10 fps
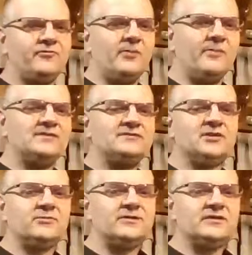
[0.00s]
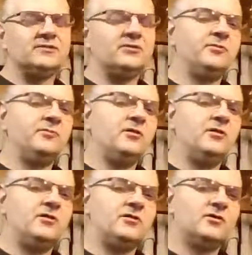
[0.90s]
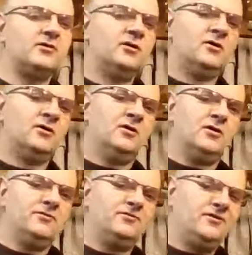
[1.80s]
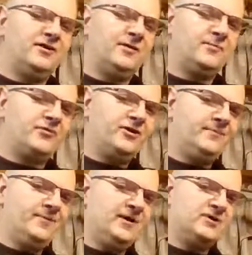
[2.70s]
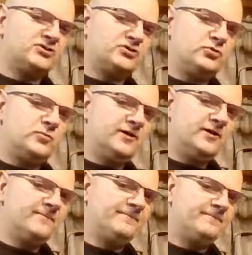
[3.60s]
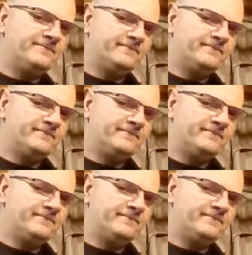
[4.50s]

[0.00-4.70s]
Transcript: So I might stick with these a little bit longer until I upgrade my shoe wear.